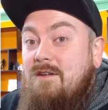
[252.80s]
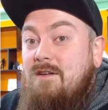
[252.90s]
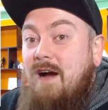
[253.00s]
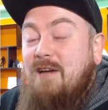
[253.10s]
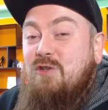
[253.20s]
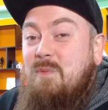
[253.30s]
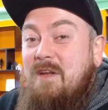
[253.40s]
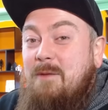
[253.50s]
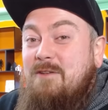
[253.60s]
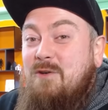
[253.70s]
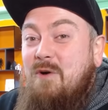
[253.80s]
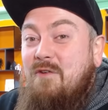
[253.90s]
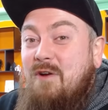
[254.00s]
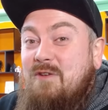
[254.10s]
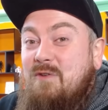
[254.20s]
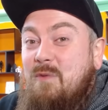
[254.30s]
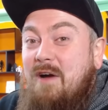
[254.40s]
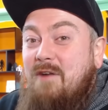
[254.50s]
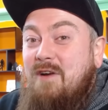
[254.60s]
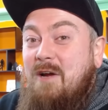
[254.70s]
I should be able to go around and do
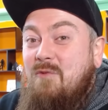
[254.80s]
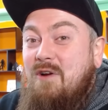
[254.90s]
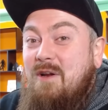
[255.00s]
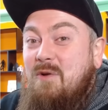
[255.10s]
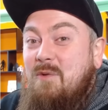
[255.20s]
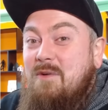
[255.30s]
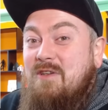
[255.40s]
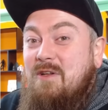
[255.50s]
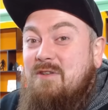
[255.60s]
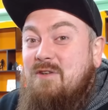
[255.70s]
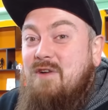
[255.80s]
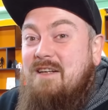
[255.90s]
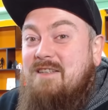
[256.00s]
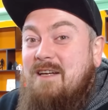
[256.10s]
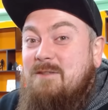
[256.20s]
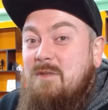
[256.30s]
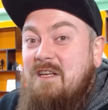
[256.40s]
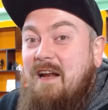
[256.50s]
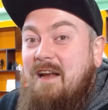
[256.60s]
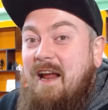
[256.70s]
whatever I want and no one's allowed to criticise
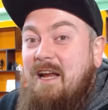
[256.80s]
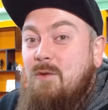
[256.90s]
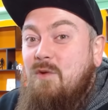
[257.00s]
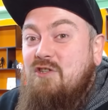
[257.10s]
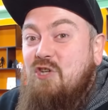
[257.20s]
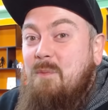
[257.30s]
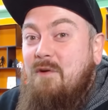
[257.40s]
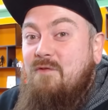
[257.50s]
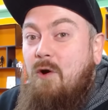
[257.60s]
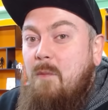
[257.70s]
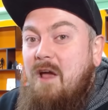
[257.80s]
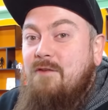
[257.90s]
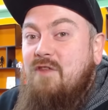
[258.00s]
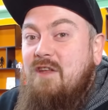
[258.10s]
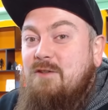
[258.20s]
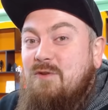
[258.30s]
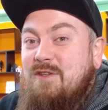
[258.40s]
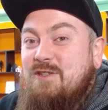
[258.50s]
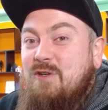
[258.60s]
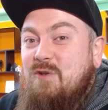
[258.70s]
me in any way, shape or form. If they do,
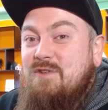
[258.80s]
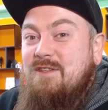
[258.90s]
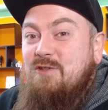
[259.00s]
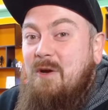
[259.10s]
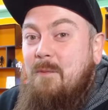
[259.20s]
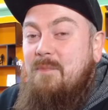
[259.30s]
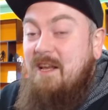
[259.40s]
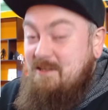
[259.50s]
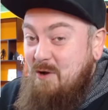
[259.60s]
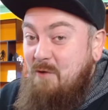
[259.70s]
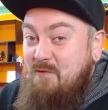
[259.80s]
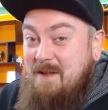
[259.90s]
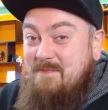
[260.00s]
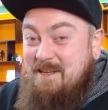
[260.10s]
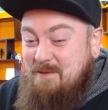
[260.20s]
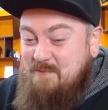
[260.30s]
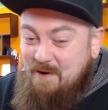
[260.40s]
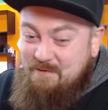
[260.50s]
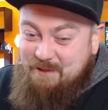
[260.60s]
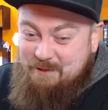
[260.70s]
they should go to jail. That's not a right, that's a
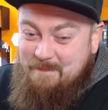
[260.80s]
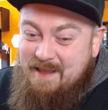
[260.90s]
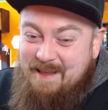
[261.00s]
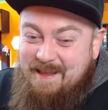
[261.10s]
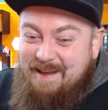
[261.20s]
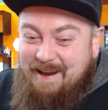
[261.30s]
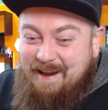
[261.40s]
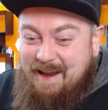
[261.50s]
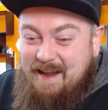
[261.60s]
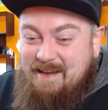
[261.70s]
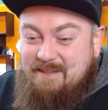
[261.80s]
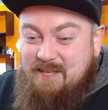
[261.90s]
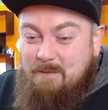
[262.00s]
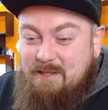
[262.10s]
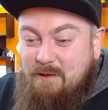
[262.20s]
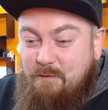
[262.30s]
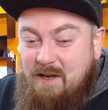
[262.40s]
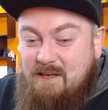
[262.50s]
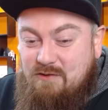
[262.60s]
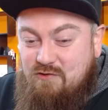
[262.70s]
privilege. Any attempt to
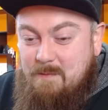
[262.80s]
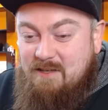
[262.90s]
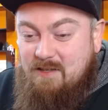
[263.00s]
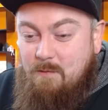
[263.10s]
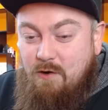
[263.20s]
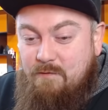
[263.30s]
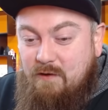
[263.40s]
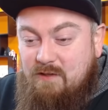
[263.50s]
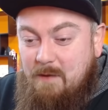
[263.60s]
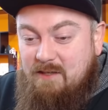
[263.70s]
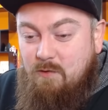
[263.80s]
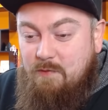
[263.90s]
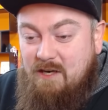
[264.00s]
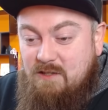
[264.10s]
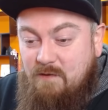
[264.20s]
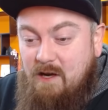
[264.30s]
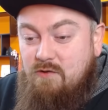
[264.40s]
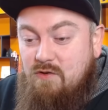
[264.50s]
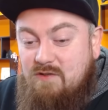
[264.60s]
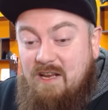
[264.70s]
define extremism or fundamental British
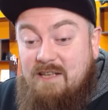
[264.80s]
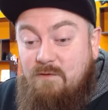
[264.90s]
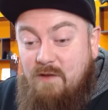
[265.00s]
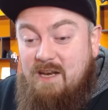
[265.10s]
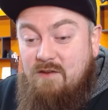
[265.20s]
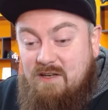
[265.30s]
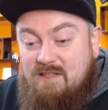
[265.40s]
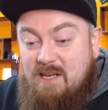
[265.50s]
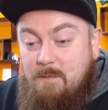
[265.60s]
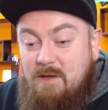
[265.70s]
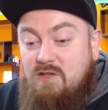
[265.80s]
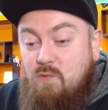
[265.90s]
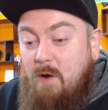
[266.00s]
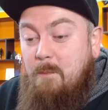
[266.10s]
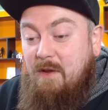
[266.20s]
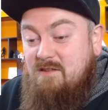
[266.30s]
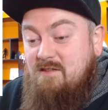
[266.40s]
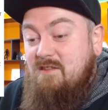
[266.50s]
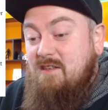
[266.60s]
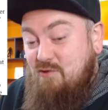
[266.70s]
values is very risky because one
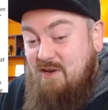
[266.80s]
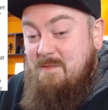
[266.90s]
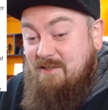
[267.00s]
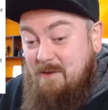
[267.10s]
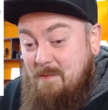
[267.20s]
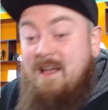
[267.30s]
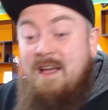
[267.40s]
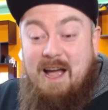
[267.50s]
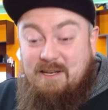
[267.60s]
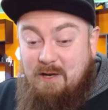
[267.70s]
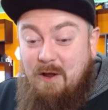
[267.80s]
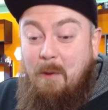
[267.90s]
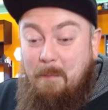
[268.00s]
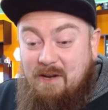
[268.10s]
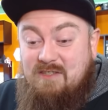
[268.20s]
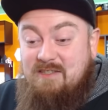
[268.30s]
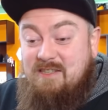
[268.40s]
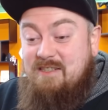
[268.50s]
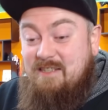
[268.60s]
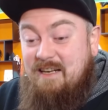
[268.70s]
person's extremism is another person's
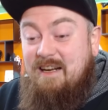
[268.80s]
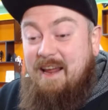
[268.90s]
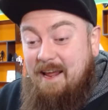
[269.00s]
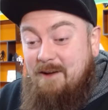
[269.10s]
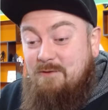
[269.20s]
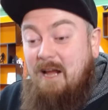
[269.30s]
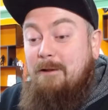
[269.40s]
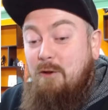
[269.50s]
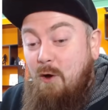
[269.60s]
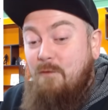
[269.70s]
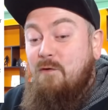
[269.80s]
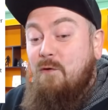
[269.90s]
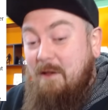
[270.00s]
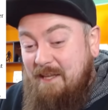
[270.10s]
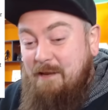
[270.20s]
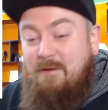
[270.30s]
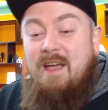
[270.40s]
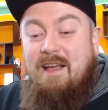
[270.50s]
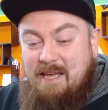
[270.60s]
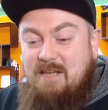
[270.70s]
sincerely held and lawful
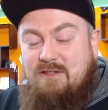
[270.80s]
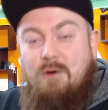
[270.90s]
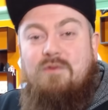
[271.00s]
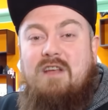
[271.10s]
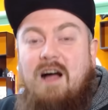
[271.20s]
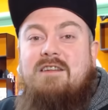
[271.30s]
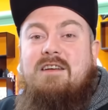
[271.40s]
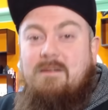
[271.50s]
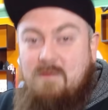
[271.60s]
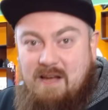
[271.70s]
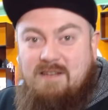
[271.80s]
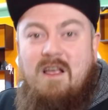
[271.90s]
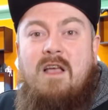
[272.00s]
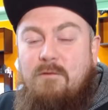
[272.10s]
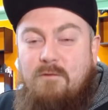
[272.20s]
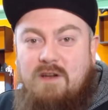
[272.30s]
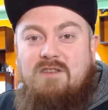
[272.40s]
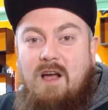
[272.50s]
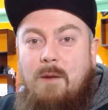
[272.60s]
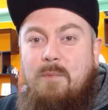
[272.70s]
belief, Cates told The Guardian. Yes, for
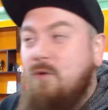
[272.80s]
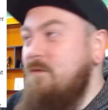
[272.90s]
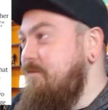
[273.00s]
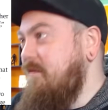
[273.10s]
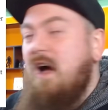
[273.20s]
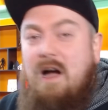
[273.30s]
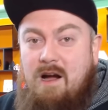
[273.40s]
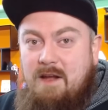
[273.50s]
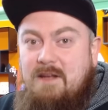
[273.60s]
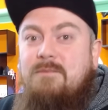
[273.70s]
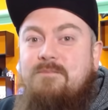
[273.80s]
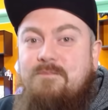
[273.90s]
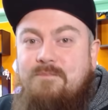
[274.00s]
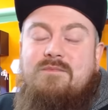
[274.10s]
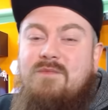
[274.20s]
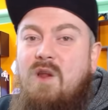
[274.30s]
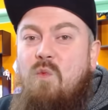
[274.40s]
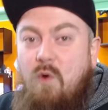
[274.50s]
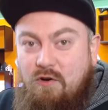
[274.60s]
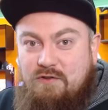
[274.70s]
example, I
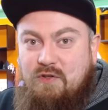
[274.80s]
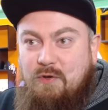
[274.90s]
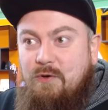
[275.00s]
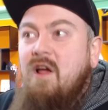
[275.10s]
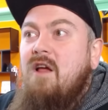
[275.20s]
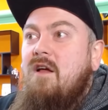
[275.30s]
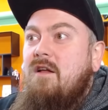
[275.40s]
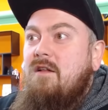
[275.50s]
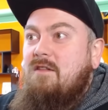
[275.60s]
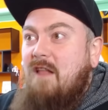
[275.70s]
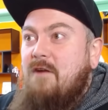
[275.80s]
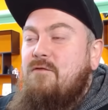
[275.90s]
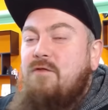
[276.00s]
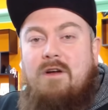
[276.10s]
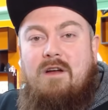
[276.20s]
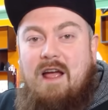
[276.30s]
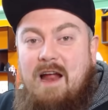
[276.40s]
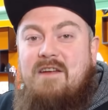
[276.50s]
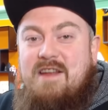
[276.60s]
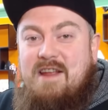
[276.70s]
want to live
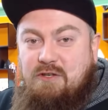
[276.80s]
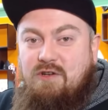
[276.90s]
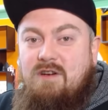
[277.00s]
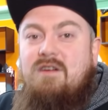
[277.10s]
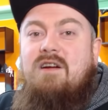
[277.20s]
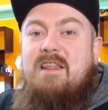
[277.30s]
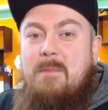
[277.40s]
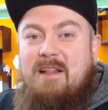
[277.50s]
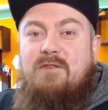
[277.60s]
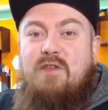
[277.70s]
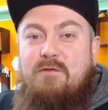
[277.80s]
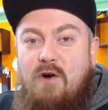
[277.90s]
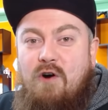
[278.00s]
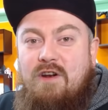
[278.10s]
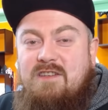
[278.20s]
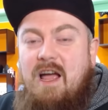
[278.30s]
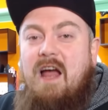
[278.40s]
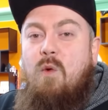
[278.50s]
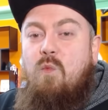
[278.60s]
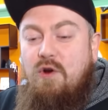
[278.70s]
in nature, in the middle of the forest,
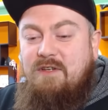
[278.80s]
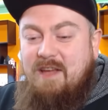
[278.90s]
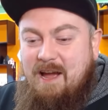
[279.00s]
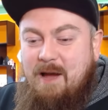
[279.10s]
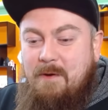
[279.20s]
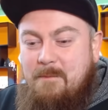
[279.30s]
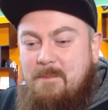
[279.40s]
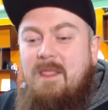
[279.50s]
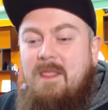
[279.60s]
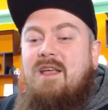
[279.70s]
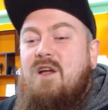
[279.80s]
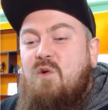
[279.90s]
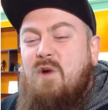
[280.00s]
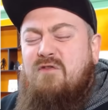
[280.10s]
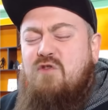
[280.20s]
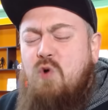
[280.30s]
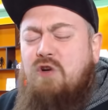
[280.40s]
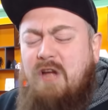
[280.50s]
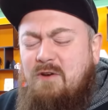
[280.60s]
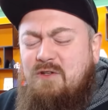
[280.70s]
in a wood cabin with no
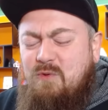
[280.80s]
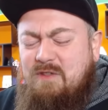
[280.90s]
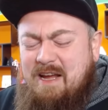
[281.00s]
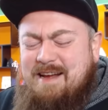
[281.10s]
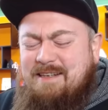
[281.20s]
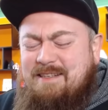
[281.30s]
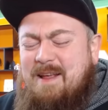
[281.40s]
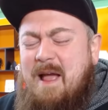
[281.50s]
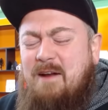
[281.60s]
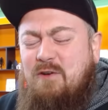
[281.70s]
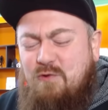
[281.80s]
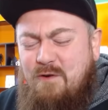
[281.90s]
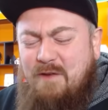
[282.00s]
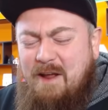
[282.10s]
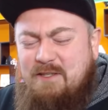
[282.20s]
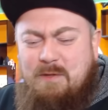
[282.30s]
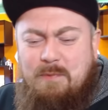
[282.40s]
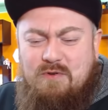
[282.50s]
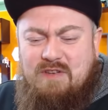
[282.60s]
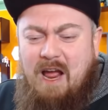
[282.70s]
council tax and grow
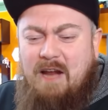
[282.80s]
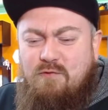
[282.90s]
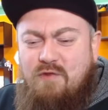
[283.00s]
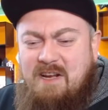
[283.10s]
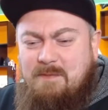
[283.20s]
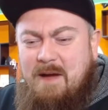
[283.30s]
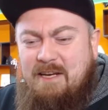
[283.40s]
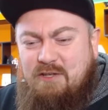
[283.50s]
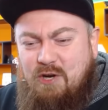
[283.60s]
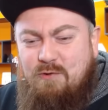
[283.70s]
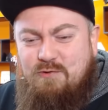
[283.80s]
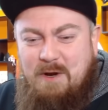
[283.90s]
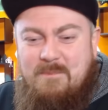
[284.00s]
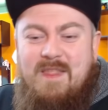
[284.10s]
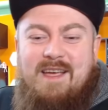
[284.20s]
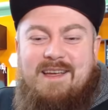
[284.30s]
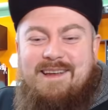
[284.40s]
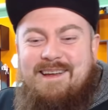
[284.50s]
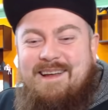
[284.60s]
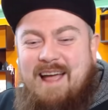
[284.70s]
vegetables and raise my children
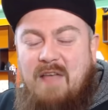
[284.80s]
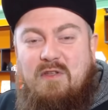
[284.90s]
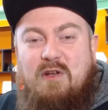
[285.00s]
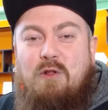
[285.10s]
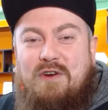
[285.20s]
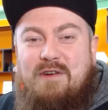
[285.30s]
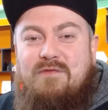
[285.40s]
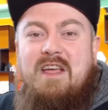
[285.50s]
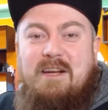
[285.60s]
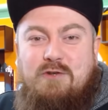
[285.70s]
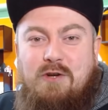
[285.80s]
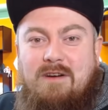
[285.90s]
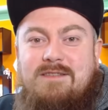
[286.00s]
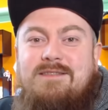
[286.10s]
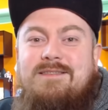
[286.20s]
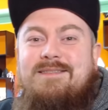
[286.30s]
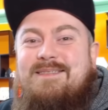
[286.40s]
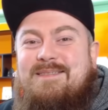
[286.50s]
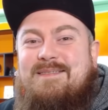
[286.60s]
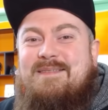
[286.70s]
in the glory of nature.
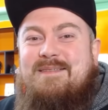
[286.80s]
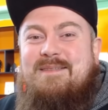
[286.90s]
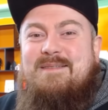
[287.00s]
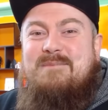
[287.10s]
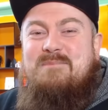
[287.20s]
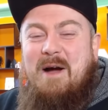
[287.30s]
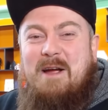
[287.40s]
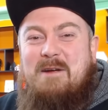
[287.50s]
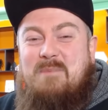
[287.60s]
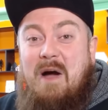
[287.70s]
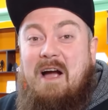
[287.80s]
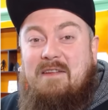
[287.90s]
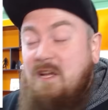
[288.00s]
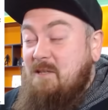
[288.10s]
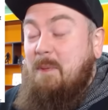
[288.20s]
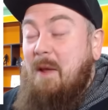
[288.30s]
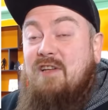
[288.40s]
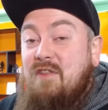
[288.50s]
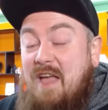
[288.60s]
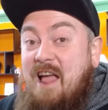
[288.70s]
By
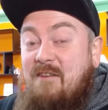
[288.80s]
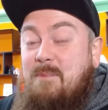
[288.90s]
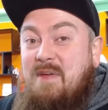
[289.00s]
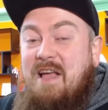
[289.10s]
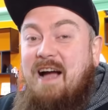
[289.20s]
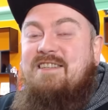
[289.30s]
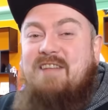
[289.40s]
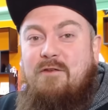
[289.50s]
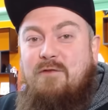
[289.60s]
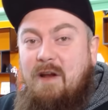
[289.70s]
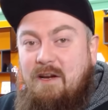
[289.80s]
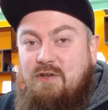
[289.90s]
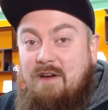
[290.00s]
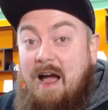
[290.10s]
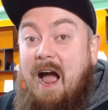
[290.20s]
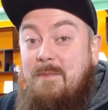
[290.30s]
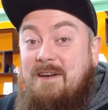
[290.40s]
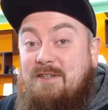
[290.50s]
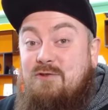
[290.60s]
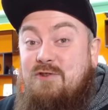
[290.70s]
especially the FBI's definition, I'm
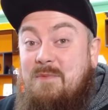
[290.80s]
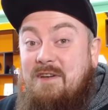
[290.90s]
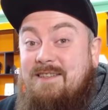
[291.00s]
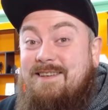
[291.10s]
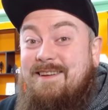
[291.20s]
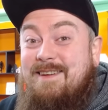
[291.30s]
an extremist.